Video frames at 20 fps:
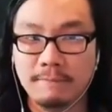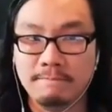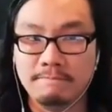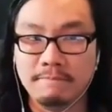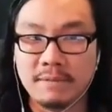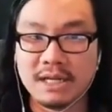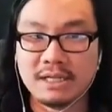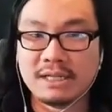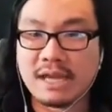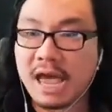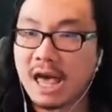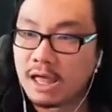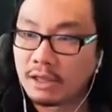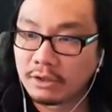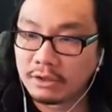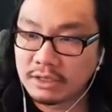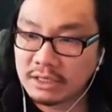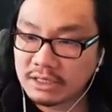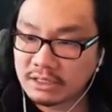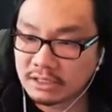
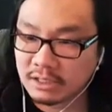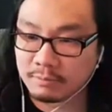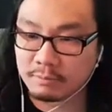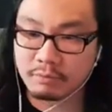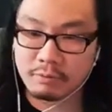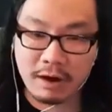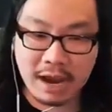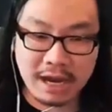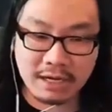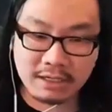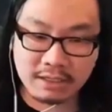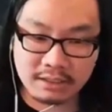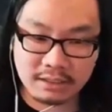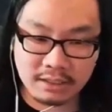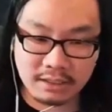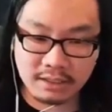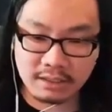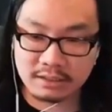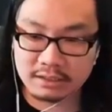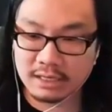mentalities and the
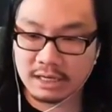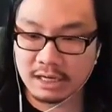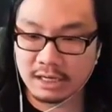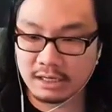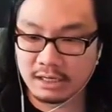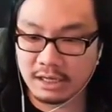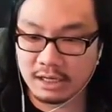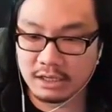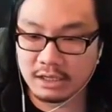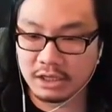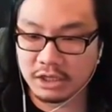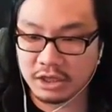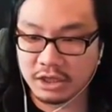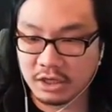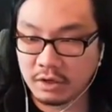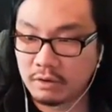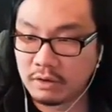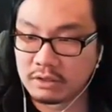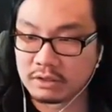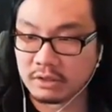practices and and the
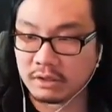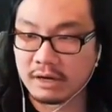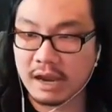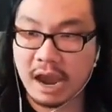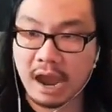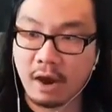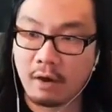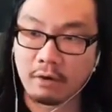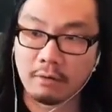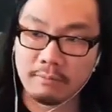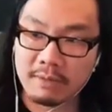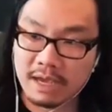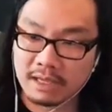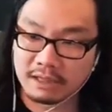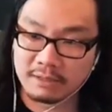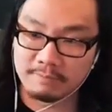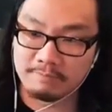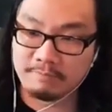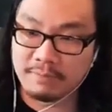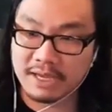theories on how to make
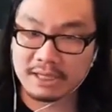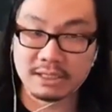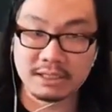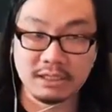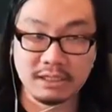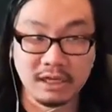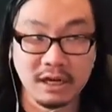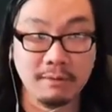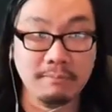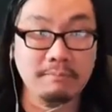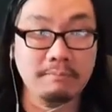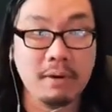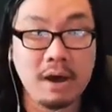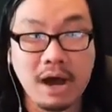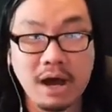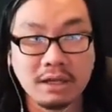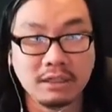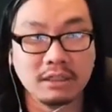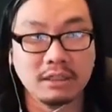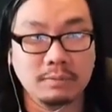the best dub
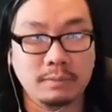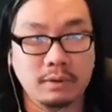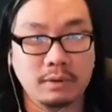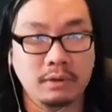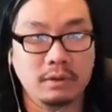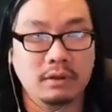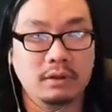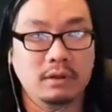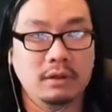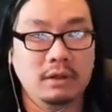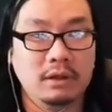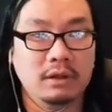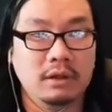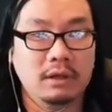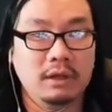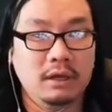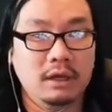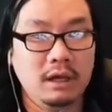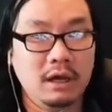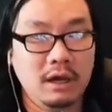possible.
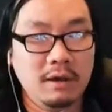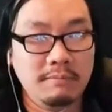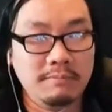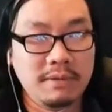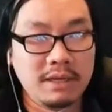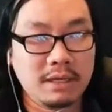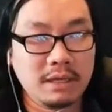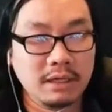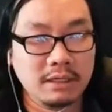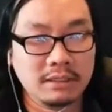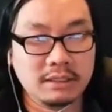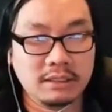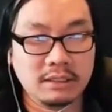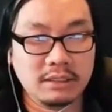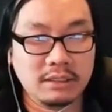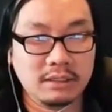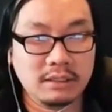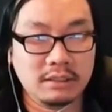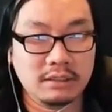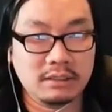Um, because
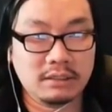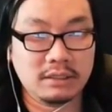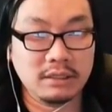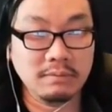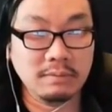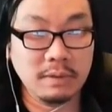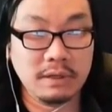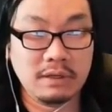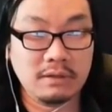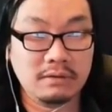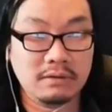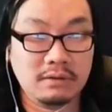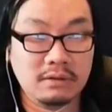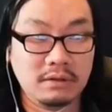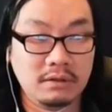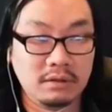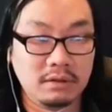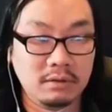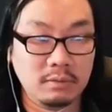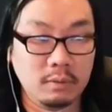simply
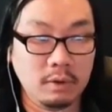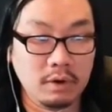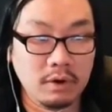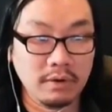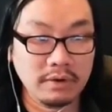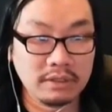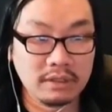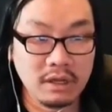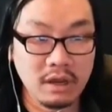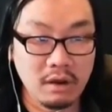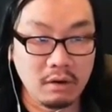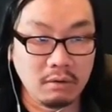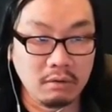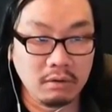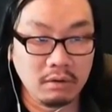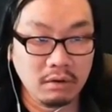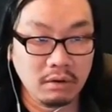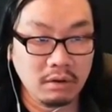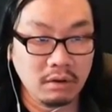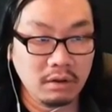you won't always know.
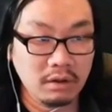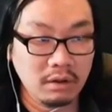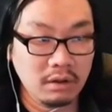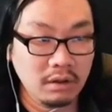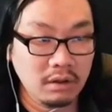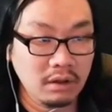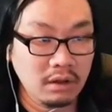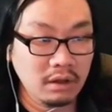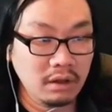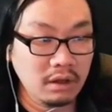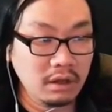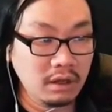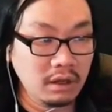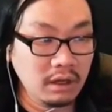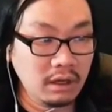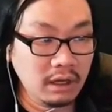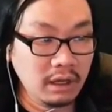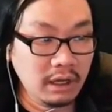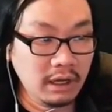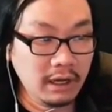
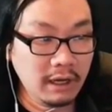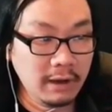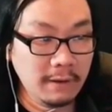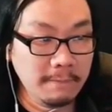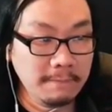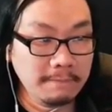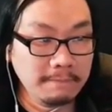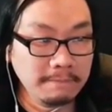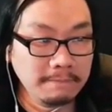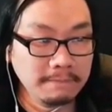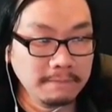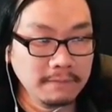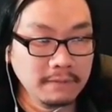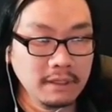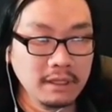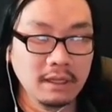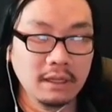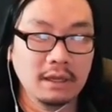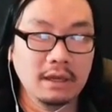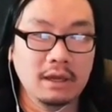Um,
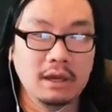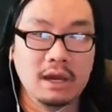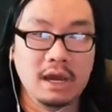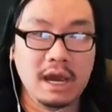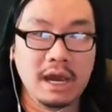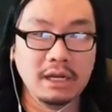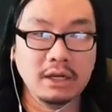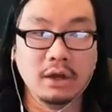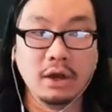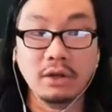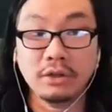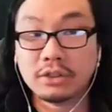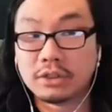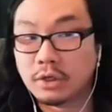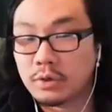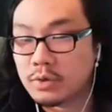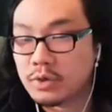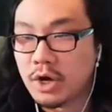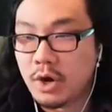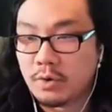I
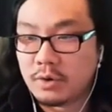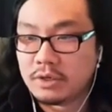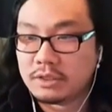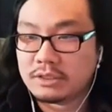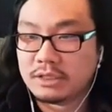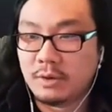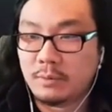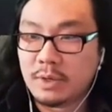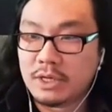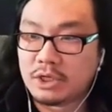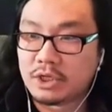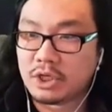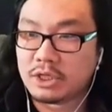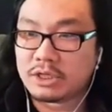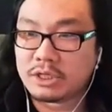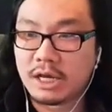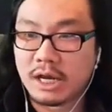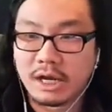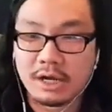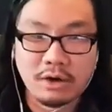also noticed that we
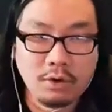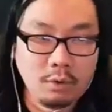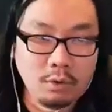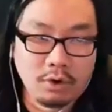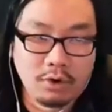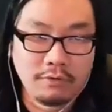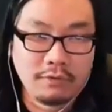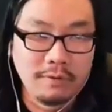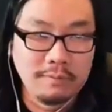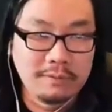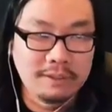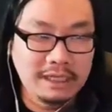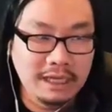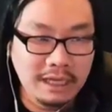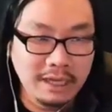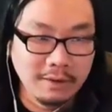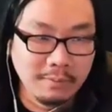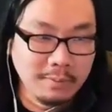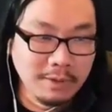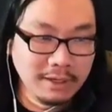just got an order from
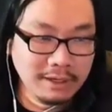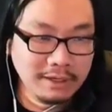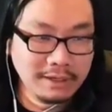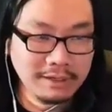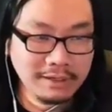Tim.